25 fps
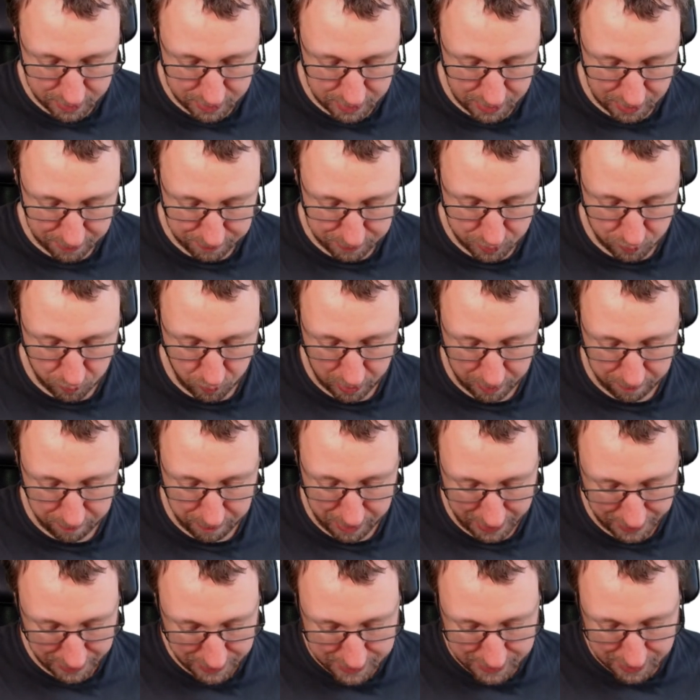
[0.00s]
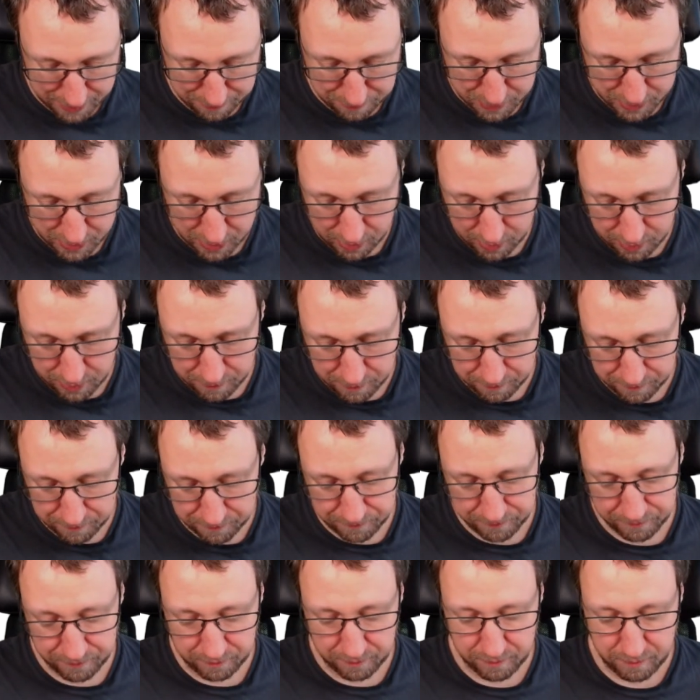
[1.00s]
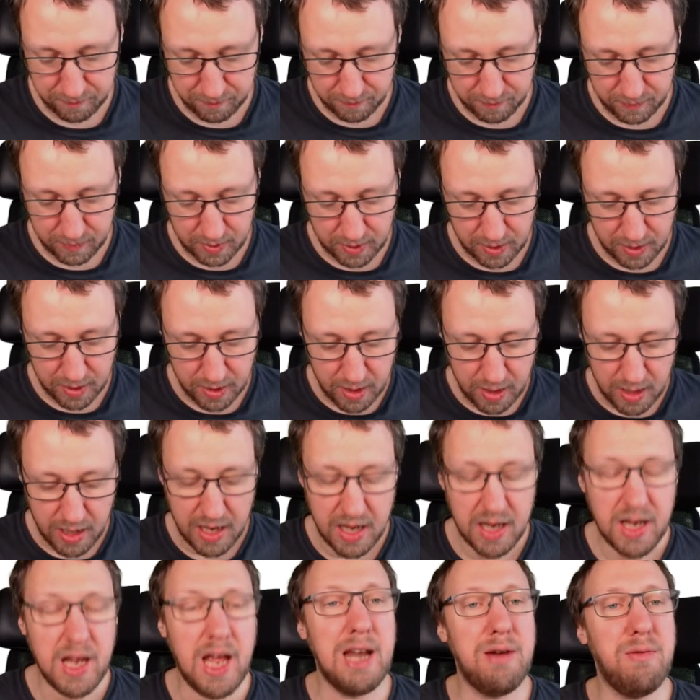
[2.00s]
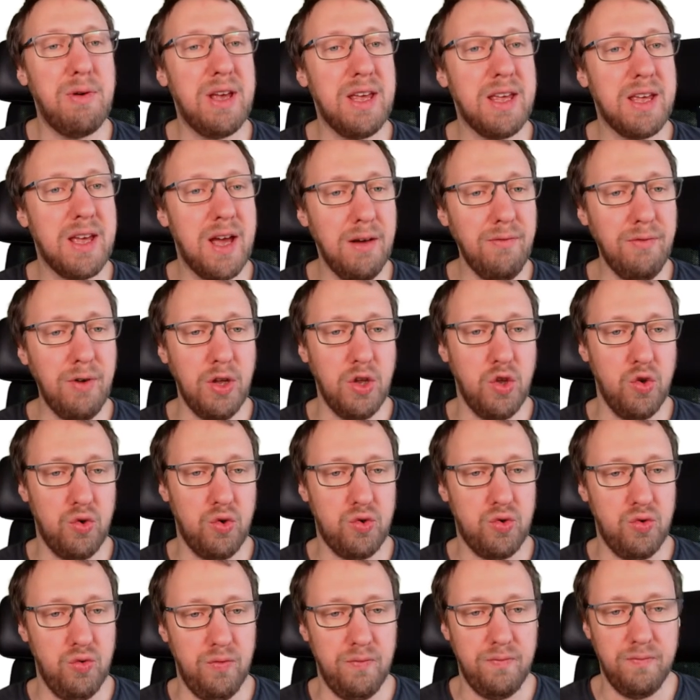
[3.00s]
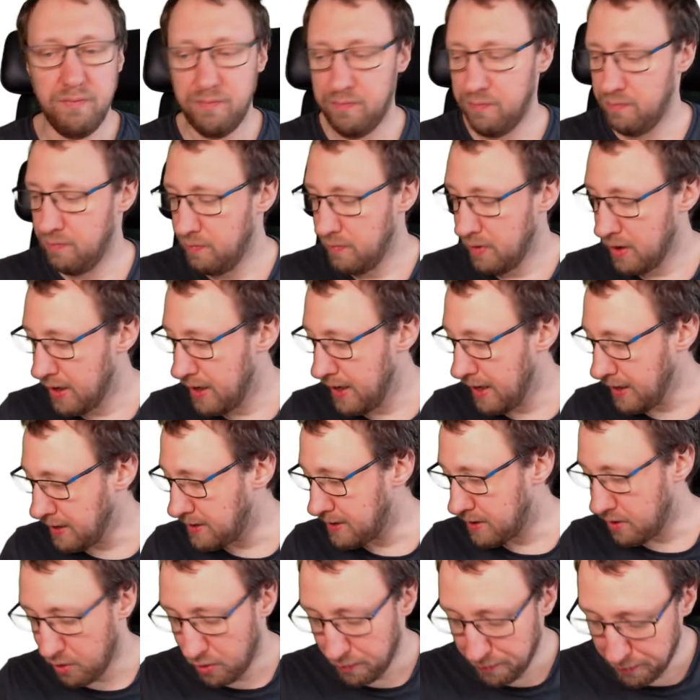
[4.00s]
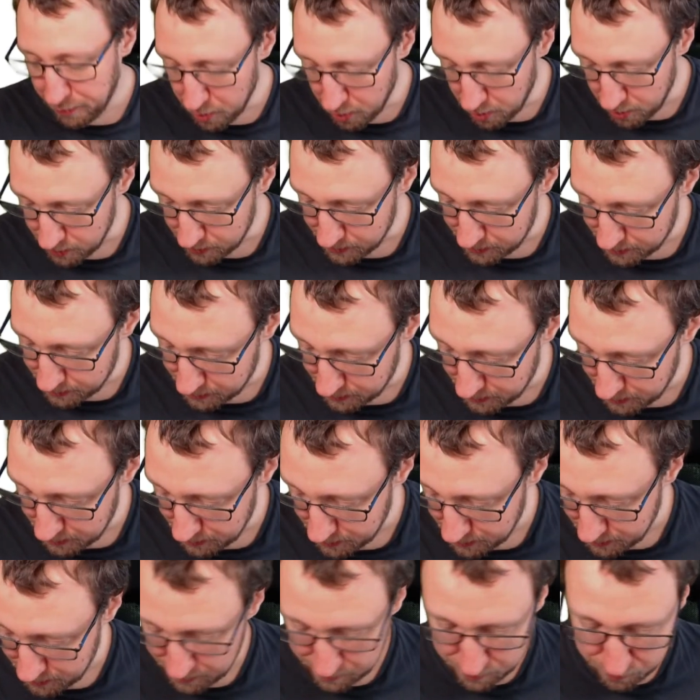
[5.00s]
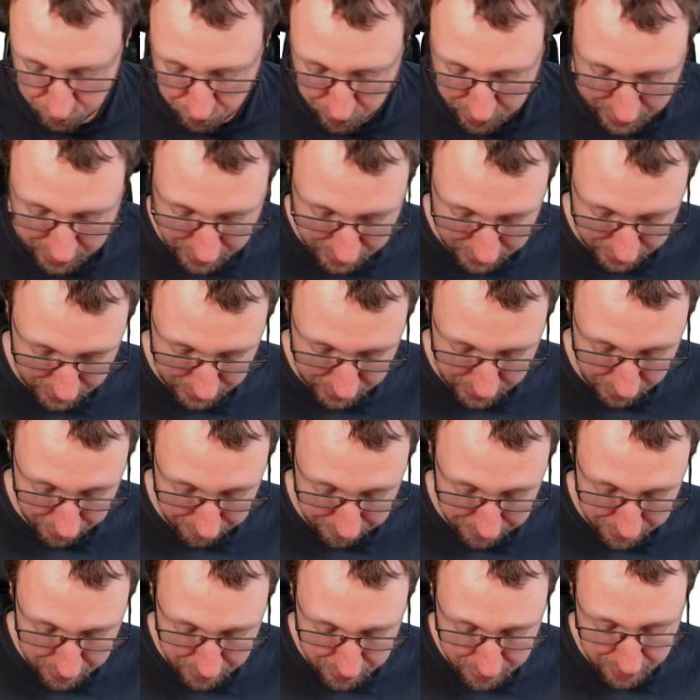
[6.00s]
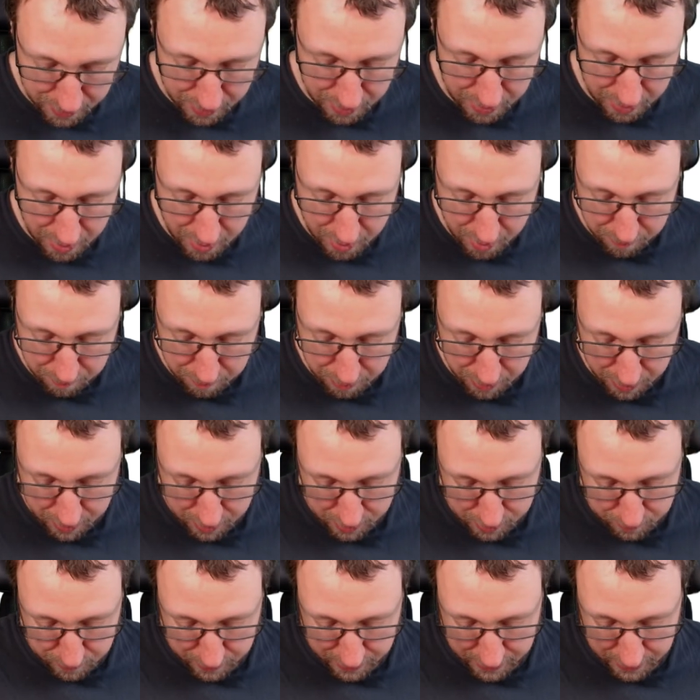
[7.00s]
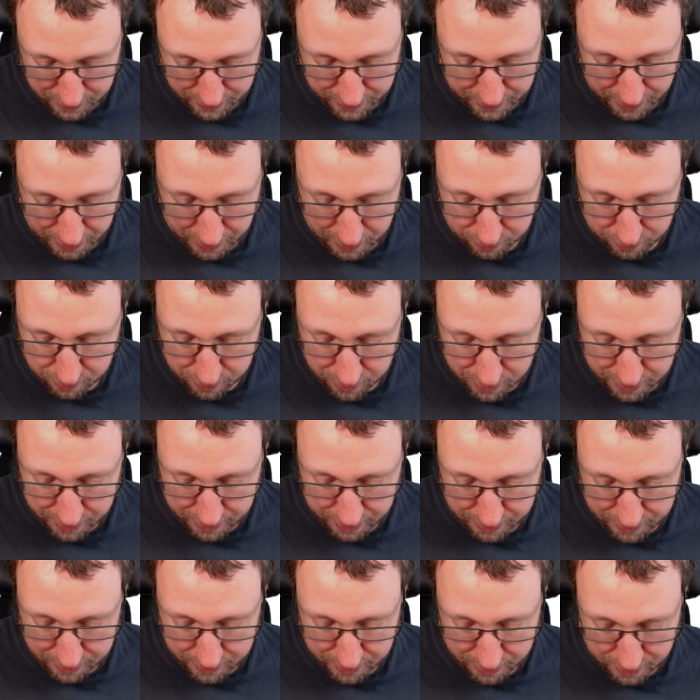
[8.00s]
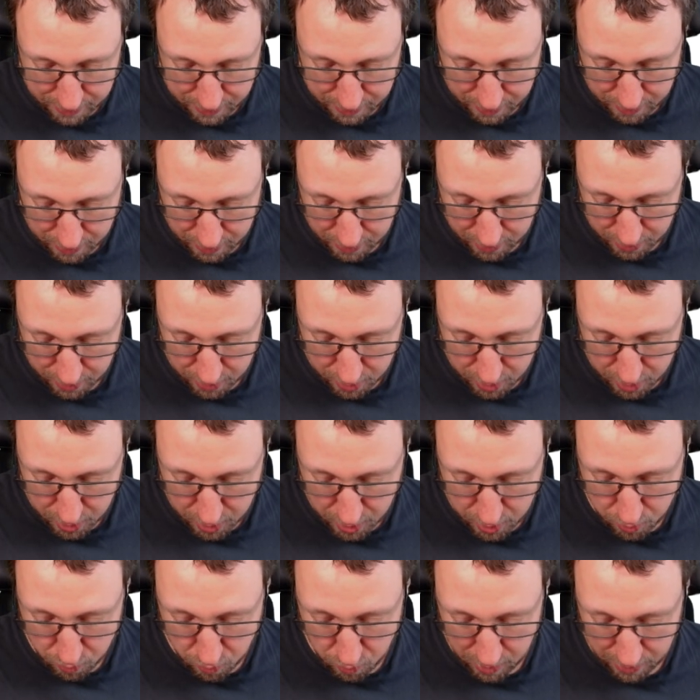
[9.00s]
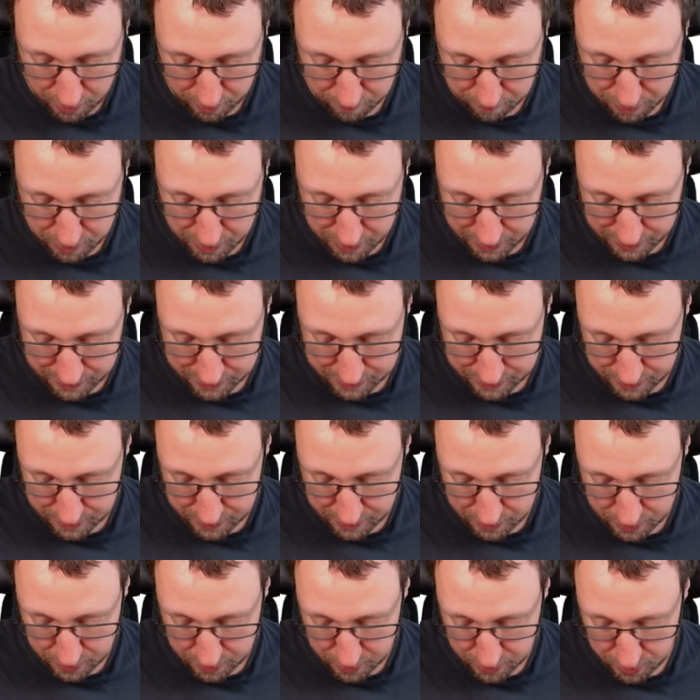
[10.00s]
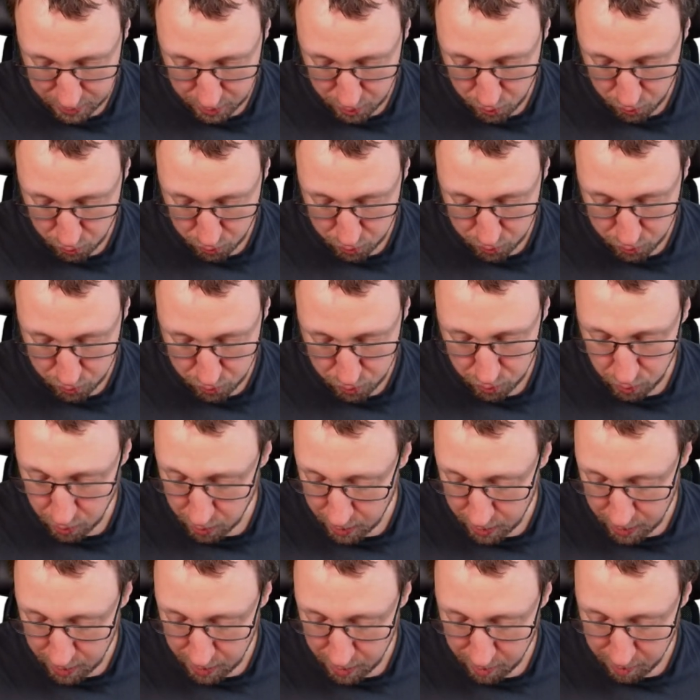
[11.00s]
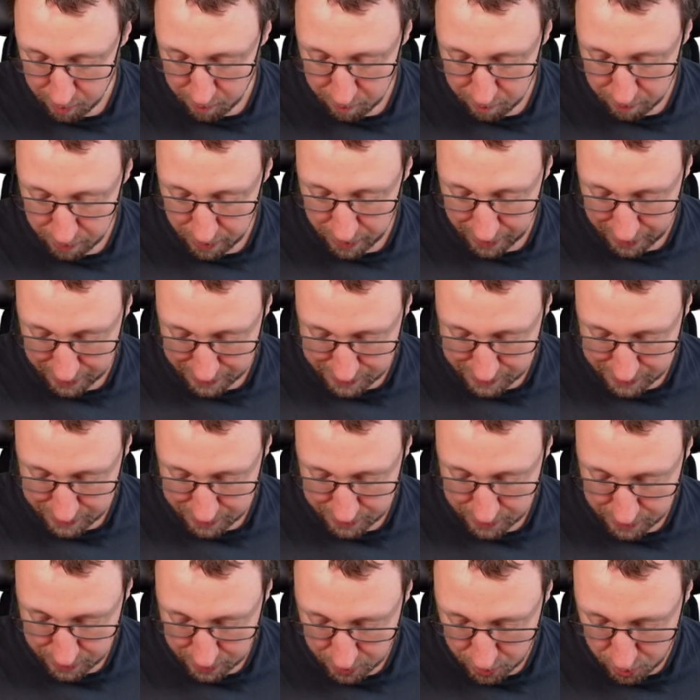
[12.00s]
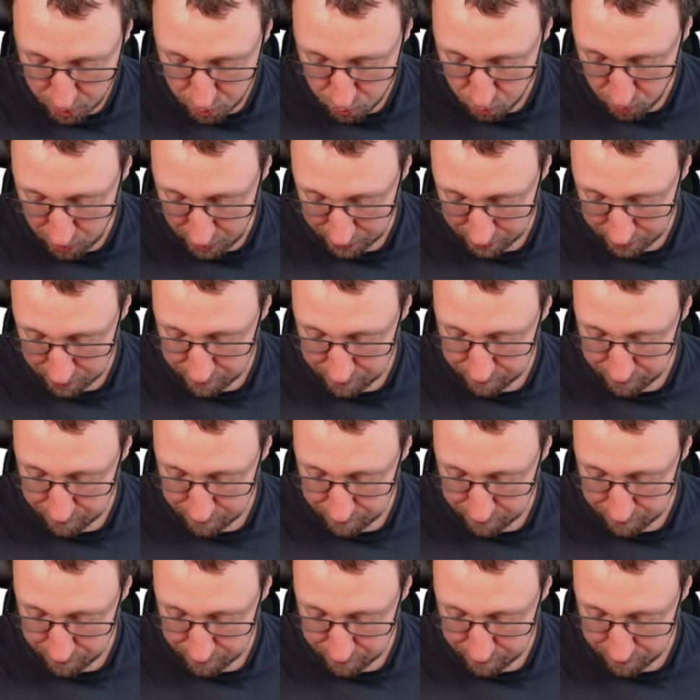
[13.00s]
times 1 minus epsilon. Can we recover u2? Yes, of course, we can recover, because we can calculate u1 plus u2 plus u1.